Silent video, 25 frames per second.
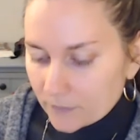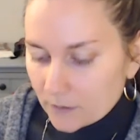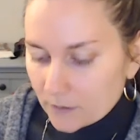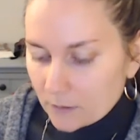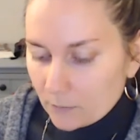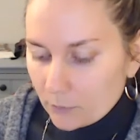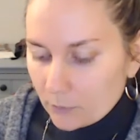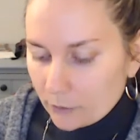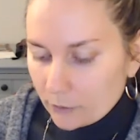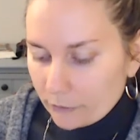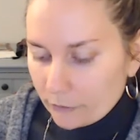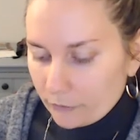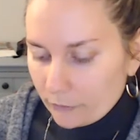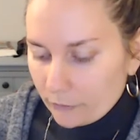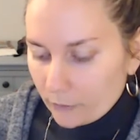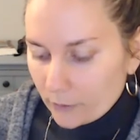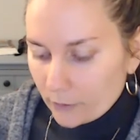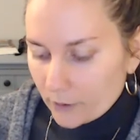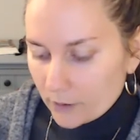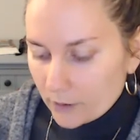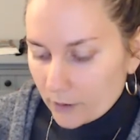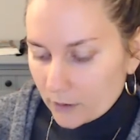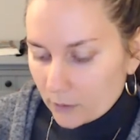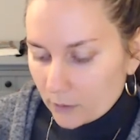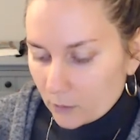point
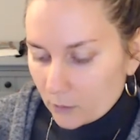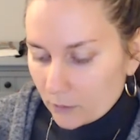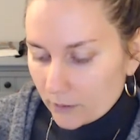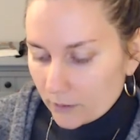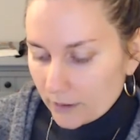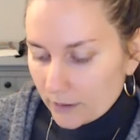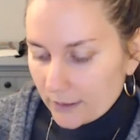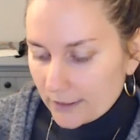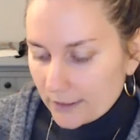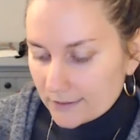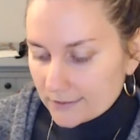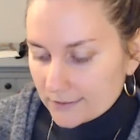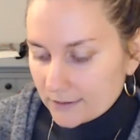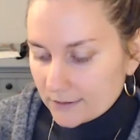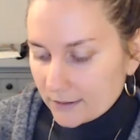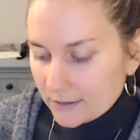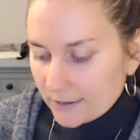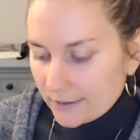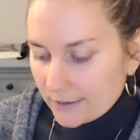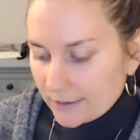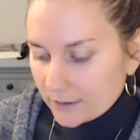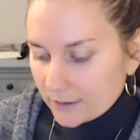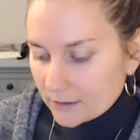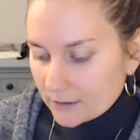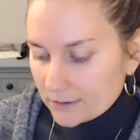4, organizing
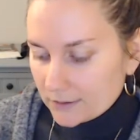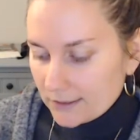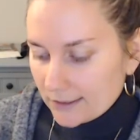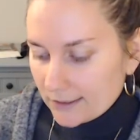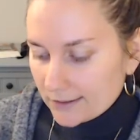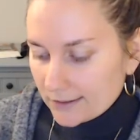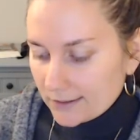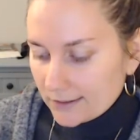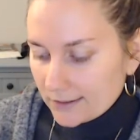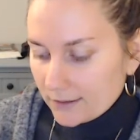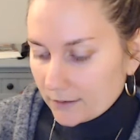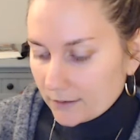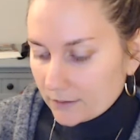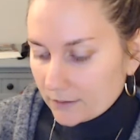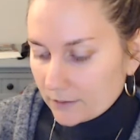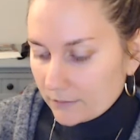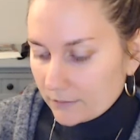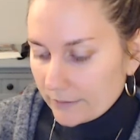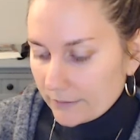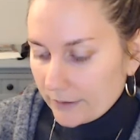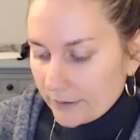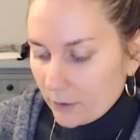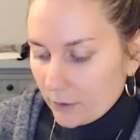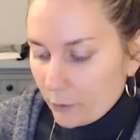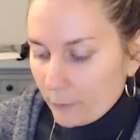and conducting
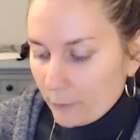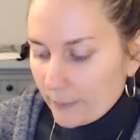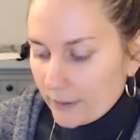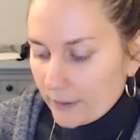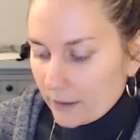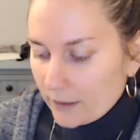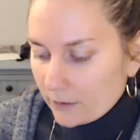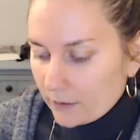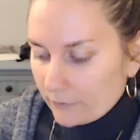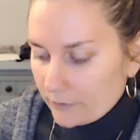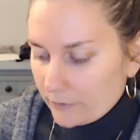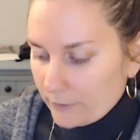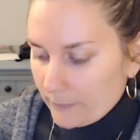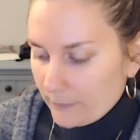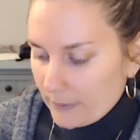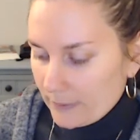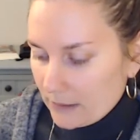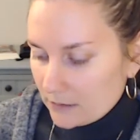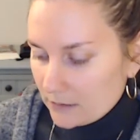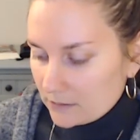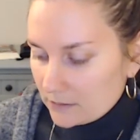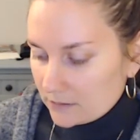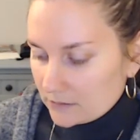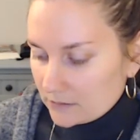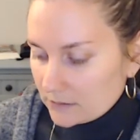the opening of the
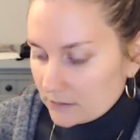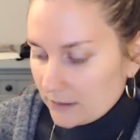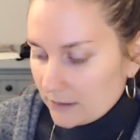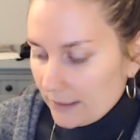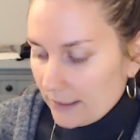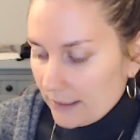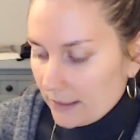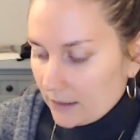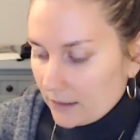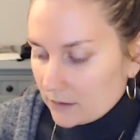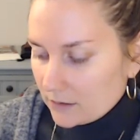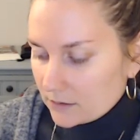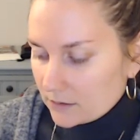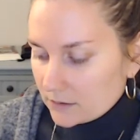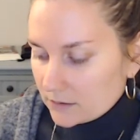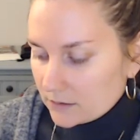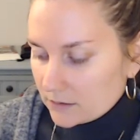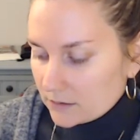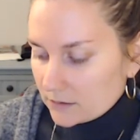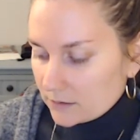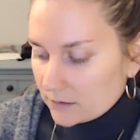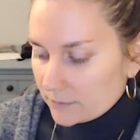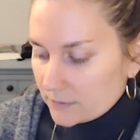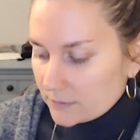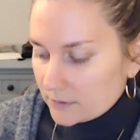bids and
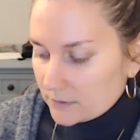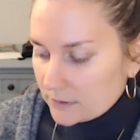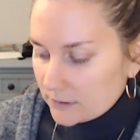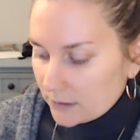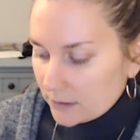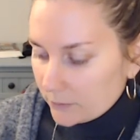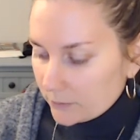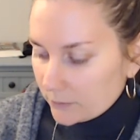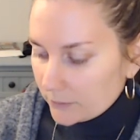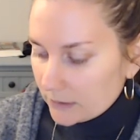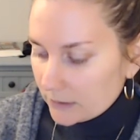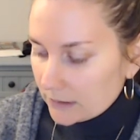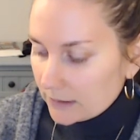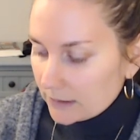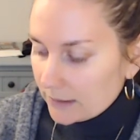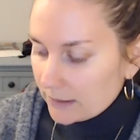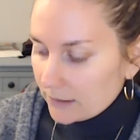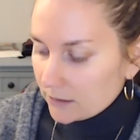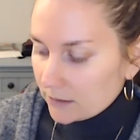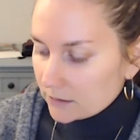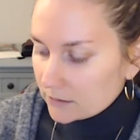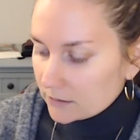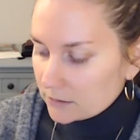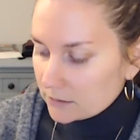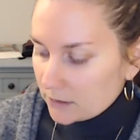
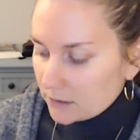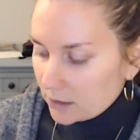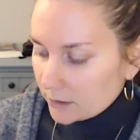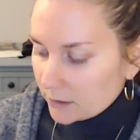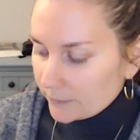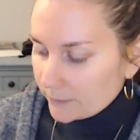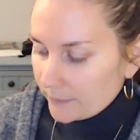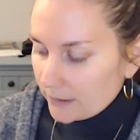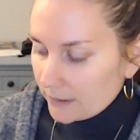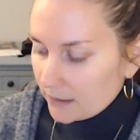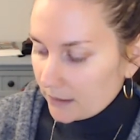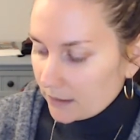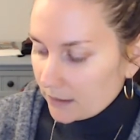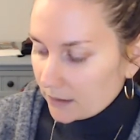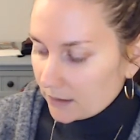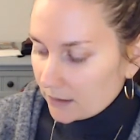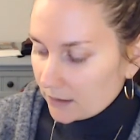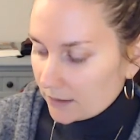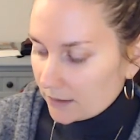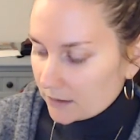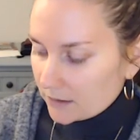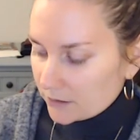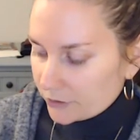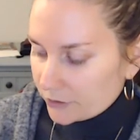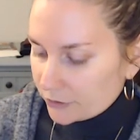subsequently documenting
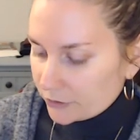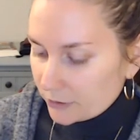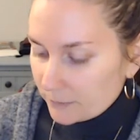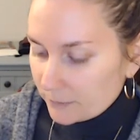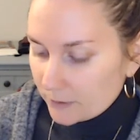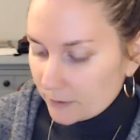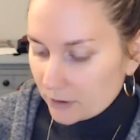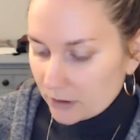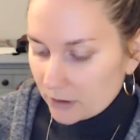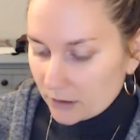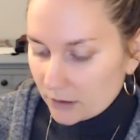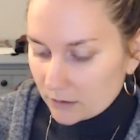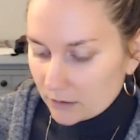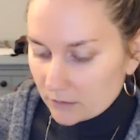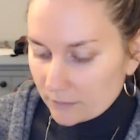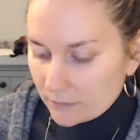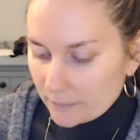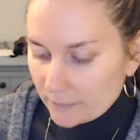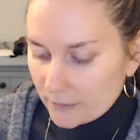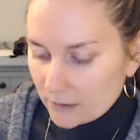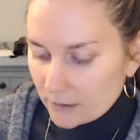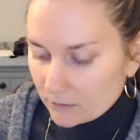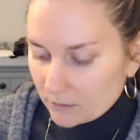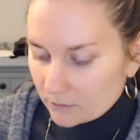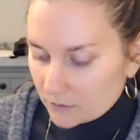and distributing the
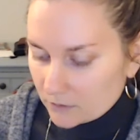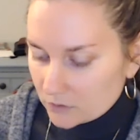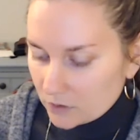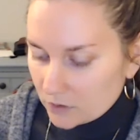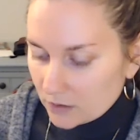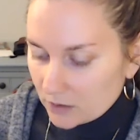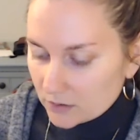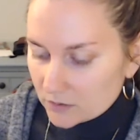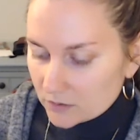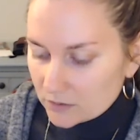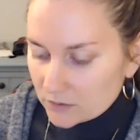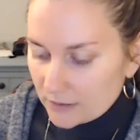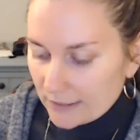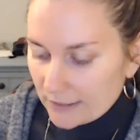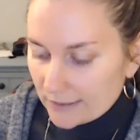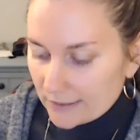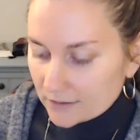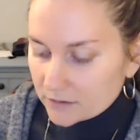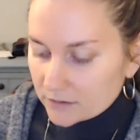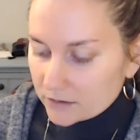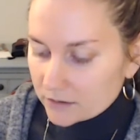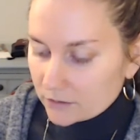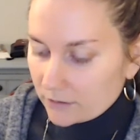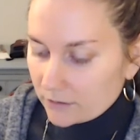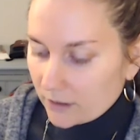bidding results
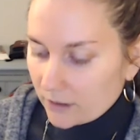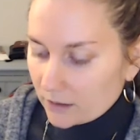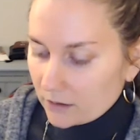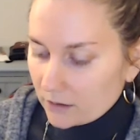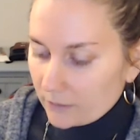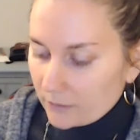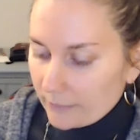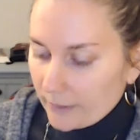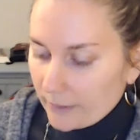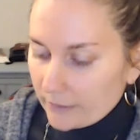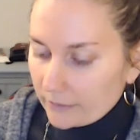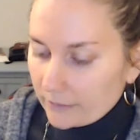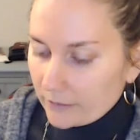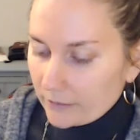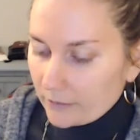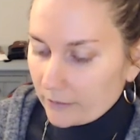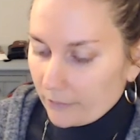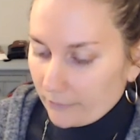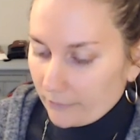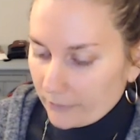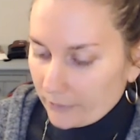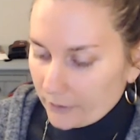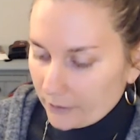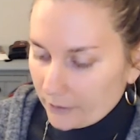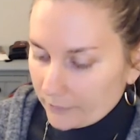as directed by the
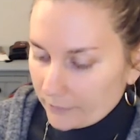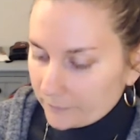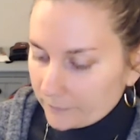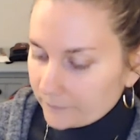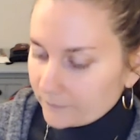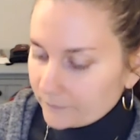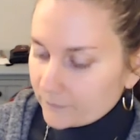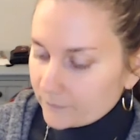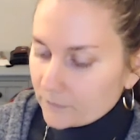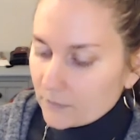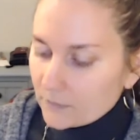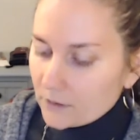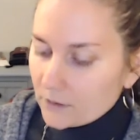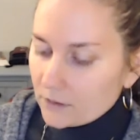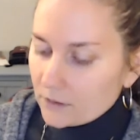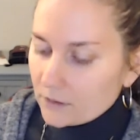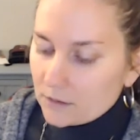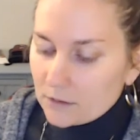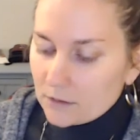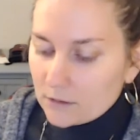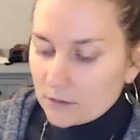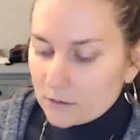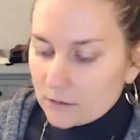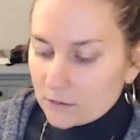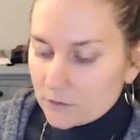owner.
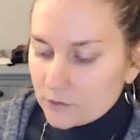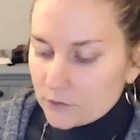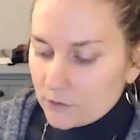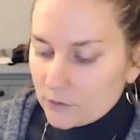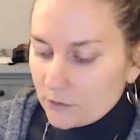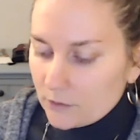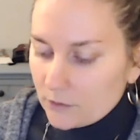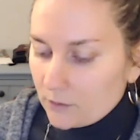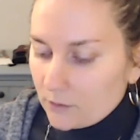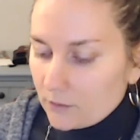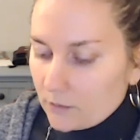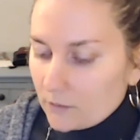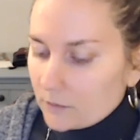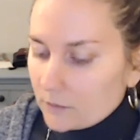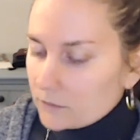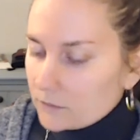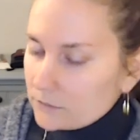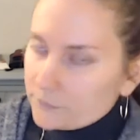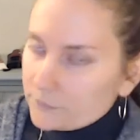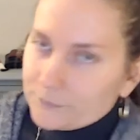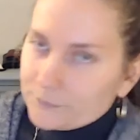So